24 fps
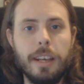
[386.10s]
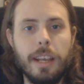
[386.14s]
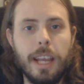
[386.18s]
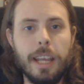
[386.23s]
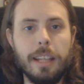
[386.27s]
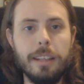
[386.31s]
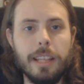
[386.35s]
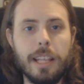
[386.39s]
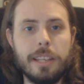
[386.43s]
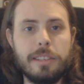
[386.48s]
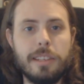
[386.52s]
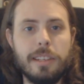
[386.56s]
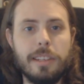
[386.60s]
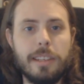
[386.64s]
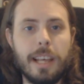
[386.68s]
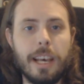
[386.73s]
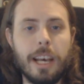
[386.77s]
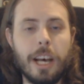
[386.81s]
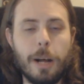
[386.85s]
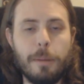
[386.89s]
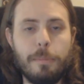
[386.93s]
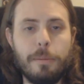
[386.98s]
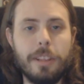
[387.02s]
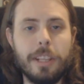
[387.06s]
enlisted the
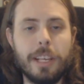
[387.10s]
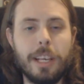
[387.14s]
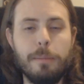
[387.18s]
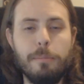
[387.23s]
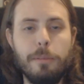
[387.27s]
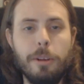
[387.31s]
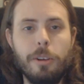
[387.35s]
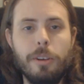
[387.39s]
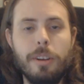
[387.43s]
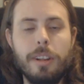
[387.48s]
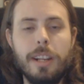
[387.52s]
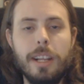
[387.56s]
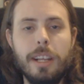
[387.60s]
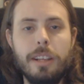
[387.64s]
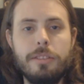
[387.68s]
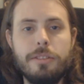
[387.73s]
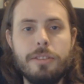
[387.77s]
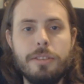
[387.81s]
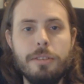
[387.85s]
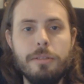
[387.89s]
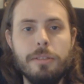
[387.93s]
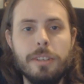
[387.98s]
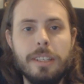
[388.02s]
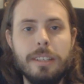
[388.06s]
help of the community
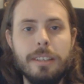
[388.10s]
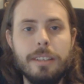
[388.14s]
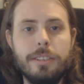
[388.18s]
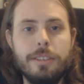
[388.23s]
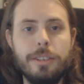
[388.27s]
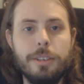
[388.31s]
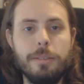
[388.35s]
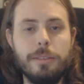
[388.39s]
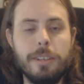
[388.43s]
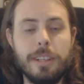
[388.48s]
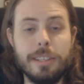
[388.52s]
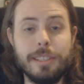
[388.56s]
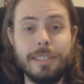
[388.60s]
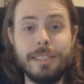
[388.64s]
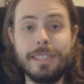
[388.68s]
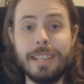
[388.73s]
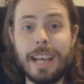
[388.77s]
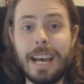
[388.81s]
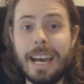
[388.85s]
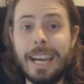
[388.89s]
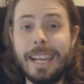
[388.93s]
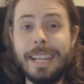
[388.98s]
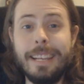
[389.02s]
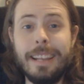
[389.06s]
to
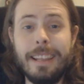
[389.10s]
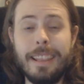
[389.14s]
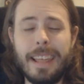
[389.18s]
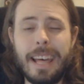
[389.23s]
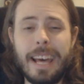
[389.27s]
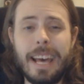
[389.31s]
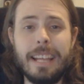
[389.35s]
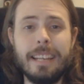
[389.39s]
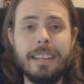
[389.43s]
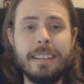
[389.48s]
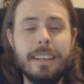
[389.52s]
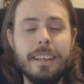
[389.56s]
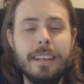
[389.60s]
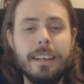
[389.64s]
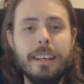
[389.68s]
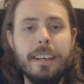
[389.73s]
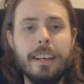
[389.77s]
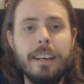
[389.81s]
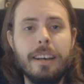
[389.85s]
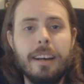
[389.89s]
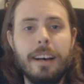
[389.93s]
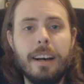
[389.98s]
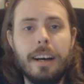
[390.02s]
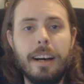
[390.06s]
design that
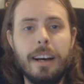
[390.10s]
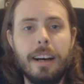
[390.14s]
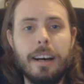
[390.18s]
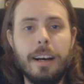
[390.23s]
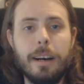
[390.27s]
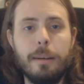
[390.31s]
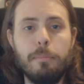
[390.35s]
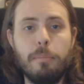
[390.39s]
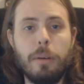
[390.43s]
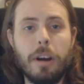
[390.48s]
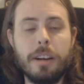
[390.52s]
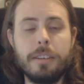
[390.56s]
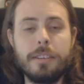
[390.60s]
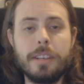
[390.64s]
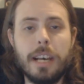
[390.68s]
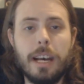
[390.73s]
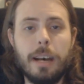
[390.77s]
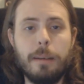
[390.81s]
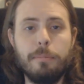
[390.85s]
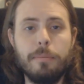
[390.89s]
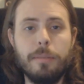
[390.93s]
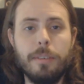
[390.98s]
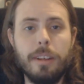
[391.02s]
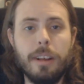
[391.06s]

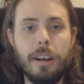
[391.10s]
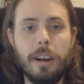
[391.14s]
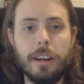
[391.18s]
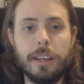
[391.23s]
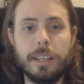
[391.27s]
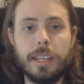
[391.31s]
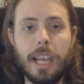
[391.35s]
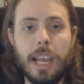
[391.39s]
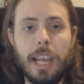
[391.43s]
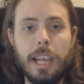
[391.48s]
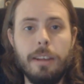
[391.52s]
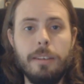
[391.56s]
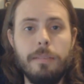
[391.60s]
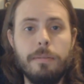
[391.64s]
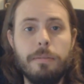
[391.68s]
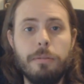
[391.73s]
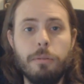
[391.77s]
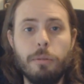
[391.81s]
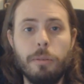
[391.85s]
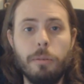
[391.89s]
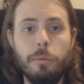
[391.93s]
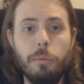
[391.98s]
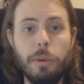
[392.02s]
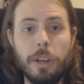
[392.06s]
Bartop Arcade
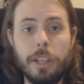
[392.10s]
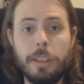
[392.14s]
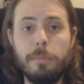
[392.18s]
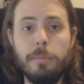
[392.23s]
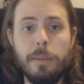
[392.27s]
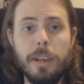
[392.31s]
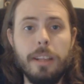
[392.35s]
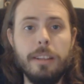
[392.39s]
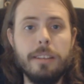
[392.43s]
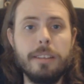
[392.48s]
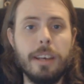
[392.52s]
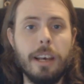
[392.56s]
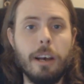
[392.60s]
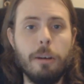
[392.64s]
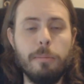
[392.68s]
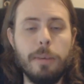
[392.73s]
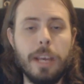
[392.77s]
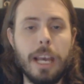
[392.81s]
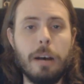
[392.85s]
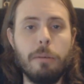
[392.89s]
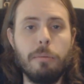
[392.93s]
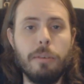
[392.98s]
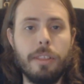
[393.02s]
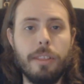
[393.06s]
with me, to help
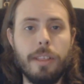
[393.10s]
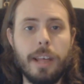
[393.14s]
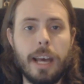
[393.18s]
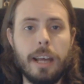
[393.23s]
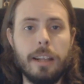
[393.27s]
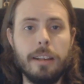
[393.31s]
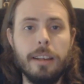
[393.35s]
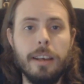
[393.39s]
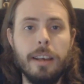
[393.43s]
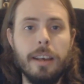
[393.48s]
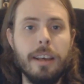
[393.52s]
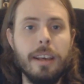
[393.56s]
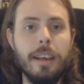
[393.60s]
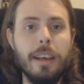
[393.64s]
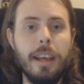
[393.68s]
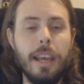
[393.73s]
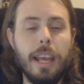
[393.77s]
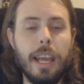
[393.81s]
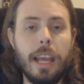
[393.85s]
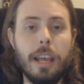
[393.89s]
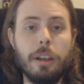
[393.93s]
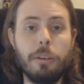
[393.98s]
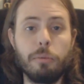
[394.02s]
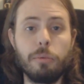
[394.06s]
me out with that.
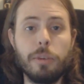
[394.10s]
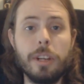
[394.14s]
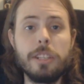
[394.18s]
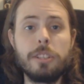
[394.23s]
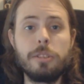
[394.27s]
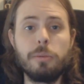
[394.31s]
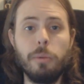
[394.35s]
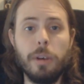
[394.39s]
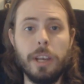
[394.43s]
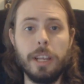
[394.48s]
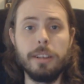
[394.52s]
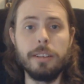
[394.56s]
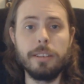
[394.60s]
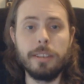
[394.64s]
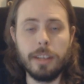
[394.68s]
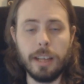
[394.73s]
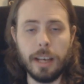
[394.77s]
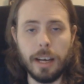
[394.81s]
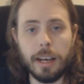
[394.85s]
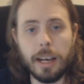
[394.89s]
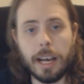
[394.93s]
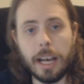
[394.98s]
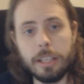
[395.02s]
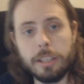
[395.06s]
And Rincewind
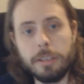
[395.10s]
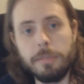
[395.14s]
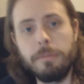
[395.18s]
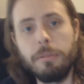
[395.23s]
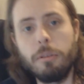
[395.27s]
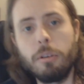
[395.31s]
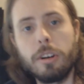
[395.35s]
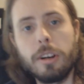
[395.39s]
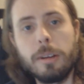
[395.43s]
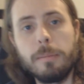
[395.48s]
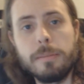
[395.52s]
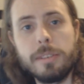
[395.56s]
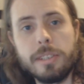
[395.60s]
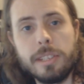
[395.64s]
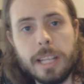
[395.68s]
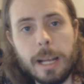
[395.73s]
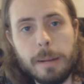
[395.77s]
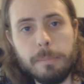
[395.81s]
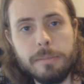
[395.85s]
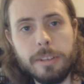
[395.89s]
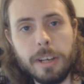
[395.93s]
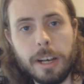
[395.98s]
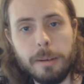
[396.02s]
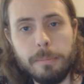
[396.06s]
on the forums
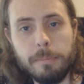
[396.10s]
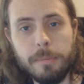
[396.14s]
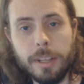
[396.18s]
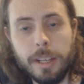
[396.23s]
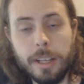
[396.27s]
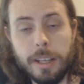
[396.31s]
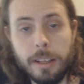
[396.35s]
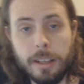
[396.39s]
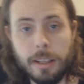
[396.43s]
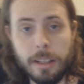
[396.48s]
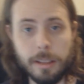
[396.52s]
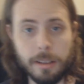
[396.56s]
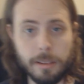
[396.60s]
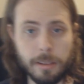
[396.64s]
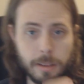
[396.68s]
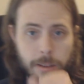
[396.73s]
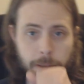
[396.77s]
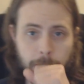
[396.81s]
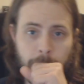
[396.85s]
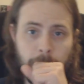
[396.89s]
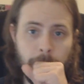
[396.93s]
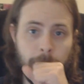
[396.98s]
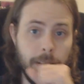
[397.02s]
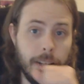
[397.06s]
stepped up,
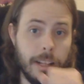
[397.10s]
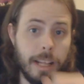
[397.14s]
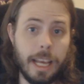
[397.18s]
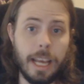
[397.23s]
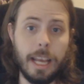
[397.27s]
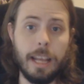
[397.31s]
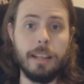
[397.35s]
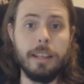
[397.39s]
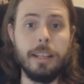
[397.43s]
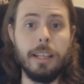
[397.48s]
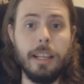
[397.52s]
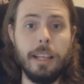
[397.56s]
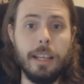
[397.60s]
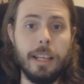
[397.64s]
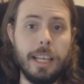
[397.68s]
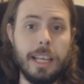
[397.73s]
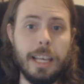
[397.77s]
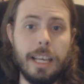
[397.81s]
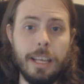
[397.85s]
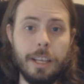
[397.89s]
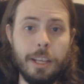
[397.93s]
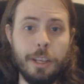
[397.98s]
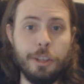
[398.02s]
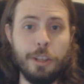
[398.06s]
and
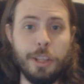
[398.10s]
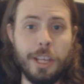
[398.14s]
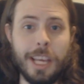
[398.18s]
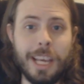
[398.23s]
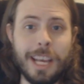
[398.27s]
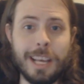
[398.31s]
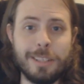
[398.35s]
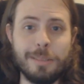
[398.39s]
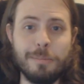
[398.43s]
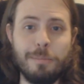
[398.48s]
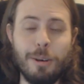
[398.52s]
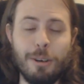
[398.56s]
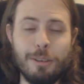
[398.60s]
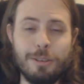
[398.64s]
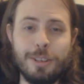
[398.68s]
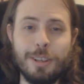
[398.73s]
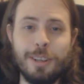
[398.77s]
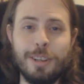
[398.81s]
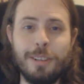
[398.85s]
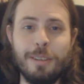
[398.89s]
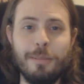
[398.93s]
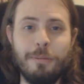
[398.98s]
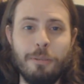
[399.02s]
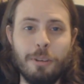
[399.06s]
he hasn't
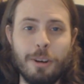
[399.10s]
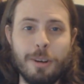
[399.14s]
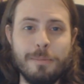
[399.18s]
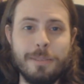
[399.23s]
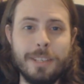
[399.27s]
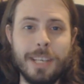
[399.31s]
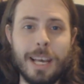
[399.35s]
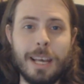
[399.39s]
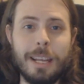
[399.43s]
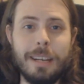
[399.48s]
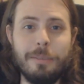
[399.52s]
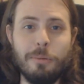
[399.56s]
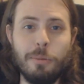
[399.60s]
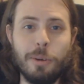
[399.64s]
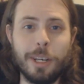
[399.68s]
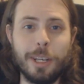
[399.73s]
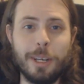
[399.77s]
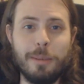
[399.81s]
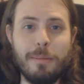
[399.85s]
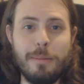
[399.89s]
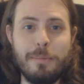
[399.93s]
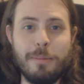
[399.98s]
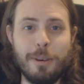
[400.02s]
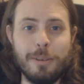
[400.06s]
posted it to the forums yet. We're
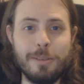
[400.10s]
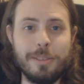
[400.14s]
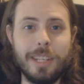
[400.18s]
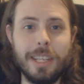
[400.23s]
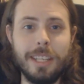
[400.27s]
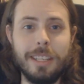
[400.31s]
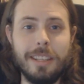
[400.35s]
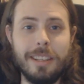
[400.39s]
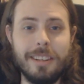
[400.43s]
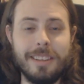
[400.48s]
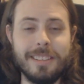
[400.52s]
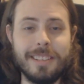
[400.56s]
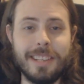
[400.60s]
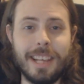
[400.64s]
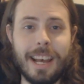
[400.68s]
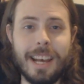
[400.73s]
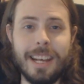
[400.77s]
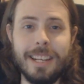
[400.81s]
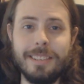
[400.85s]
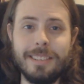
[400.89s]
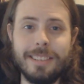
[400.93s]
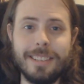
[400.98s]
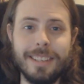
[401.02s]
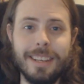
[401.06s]
going to be posting the
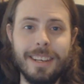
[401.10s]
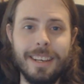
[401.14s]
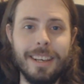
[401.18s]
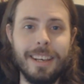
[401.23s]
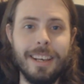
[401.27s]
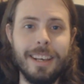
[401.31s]
designs